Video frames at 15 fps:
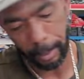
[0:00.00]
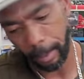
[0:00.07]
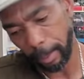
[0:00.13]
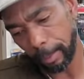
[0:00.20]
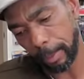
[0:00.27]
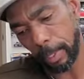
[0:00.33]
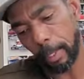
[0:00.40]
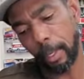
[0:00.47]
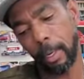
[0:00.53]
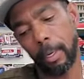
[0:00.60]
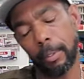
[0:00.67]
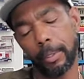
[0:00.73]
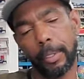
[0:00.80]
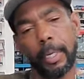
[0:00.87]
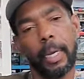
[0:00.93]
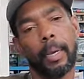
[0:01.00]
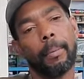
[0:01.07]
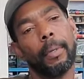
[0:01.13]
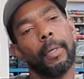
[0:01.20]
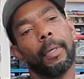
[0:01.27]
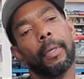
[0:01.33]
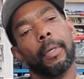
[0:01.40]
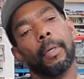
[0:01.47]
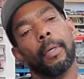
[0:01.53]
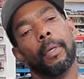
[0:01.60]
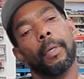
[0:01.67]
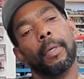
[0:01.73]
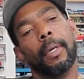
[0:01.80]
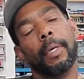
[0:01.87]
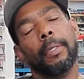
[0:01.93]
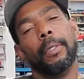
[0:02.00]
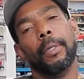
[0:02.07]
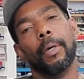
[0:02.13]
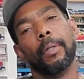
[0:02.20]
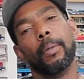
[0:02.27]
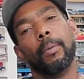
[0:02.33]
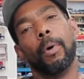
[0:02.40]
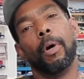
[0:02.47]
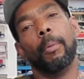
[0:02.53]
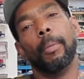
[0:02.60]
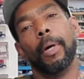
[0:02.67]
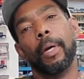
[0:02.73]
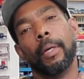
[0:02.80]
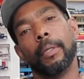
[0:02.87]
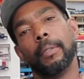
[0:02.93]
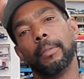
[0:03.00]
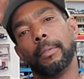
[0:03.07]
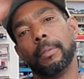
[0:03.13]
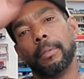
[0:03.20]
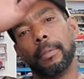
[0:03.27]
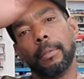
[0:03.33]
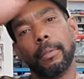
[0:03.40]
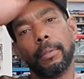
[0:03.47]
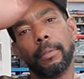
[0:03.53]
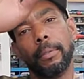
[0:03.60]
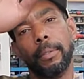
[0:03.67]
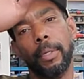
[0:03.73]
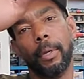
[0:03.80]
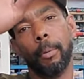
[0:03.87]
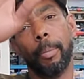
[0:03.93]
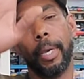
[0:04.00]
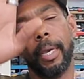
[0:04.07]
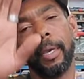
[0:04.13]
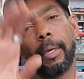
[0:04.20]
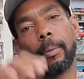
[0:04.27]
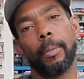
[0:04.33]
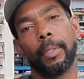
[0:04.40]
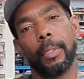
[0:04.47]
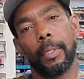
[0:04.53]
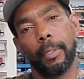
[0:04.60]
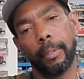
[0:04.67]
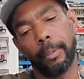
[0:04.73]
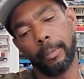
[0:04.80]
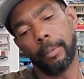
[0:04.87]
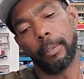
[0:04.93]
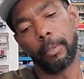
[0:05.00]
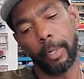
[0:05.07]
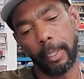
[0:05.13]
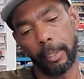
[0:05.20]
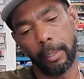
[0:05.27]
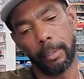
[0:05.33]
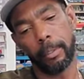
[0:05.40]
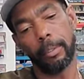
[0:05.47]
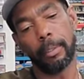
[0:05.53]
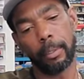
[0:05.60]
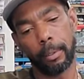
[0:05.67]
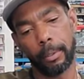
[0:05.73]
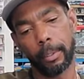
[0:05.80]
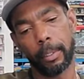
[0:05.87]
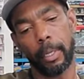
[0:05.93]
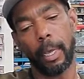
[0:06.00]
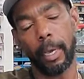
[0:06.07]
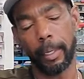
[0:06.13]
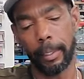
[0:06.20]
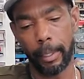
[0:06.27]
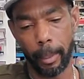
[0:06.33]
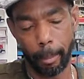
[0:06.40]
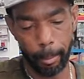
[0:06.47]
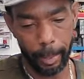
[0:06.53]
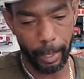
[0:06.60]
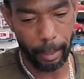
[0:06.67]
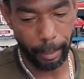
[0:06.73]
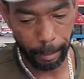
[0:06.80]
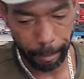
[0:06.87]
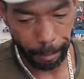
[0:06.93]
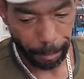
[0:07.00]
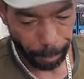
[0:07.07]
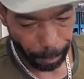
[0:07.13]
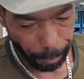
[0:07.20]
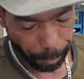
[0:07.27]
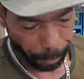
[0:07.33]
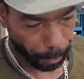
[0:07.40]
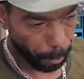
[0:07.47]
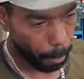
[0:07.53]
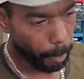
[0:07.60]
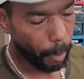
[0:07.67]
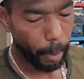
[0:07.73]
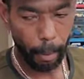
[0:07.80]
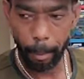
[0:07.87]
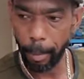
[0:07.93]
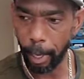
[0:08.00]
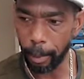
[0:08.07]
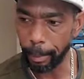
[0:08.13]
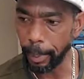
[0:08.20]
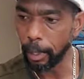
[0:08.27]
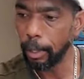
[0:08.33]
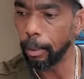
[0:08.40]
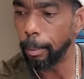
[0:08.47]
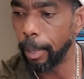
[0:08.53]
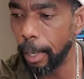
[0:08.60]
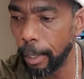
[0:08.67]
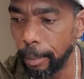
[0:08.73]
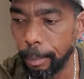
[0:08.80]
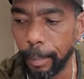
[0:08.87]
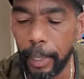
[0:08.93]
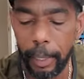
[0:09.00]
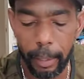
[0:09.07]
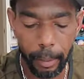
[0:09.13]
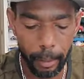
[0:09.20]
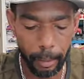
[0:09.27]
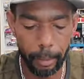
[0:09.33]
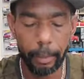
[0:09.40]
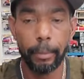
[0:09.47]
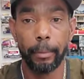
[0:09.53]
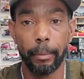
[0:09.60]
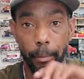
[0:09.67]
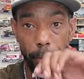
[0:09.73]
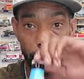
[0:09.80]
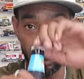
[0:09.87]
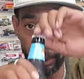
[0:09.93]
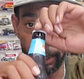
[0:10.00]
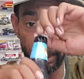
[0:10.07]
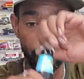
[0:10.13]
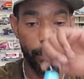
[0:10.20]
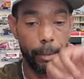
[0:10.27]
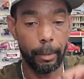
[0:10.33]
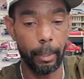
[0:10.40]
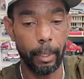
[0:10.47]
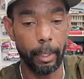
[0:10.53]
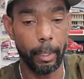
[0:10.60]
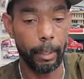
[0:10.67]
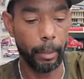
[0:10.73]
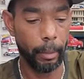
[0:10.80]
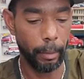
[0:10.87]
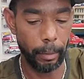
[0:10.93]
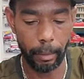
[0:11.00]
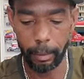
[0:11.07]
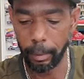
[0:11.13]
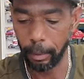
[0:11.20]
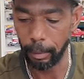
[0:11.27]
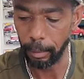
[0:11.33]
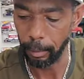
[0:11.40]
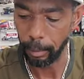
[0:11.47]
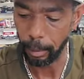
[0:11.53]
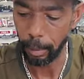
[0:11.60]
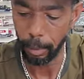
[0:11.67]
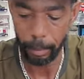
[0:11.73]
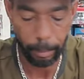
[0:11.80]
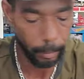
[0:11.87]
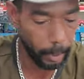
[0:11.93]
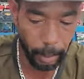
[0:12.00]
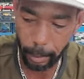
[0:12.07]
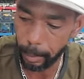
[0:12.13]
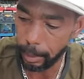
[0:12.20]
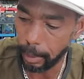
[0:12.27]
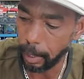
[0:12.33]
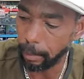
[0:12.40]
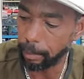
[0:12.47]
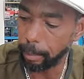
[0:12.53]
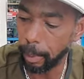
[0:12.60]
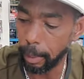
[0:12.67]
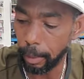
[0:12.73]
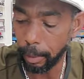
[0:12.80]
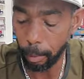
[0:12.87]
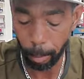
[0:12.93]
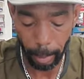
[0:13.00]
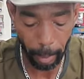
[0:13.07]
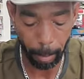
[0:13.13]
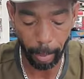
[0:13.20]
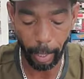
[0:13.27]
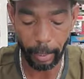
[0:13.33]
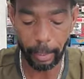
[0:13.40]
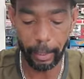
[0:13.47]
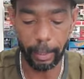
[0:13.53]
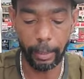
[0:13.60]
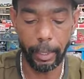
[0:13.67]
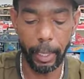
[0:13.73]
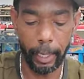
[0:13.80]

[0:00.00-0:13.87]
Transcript: So I was like, oh, snap. And you know, the Walmart, you know, peg with the crazy little slide dump bin. Pardon me. Oh, pardon me. Cheers. Uh, oh, not twist up. I don't know. Babe brought these.